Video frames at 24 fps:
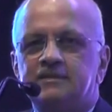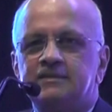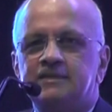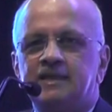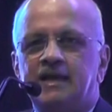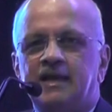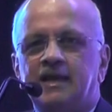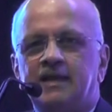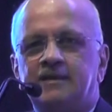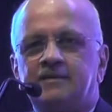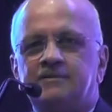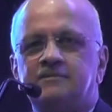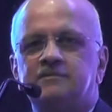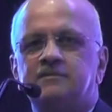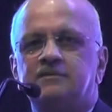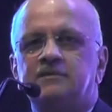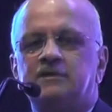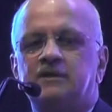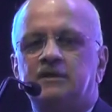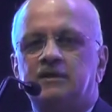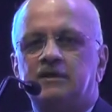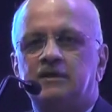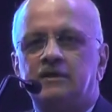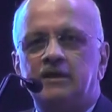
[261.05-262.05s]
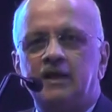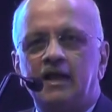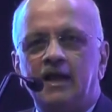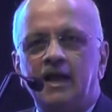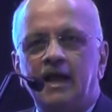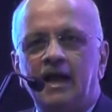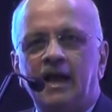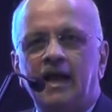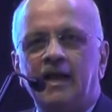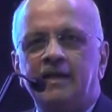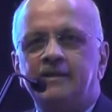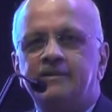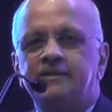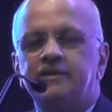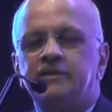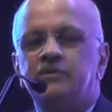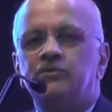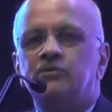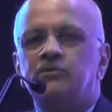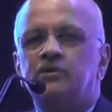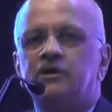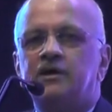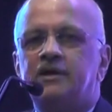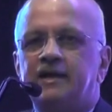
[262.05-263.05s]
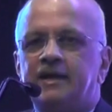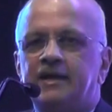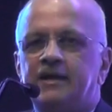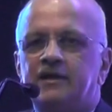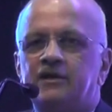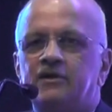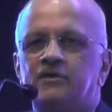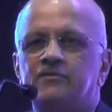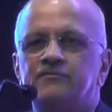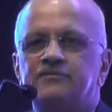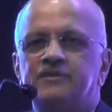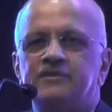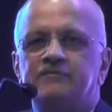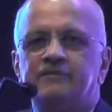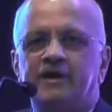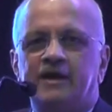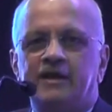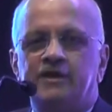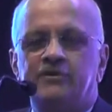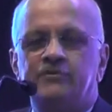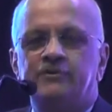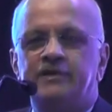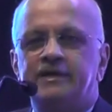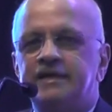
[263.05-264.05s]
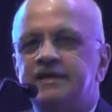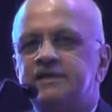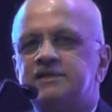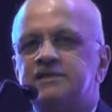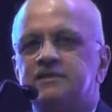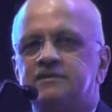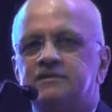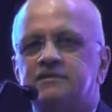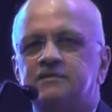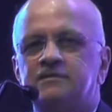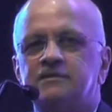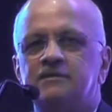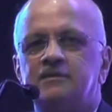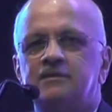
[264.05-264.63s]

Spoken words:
that at the lower end of the value addition,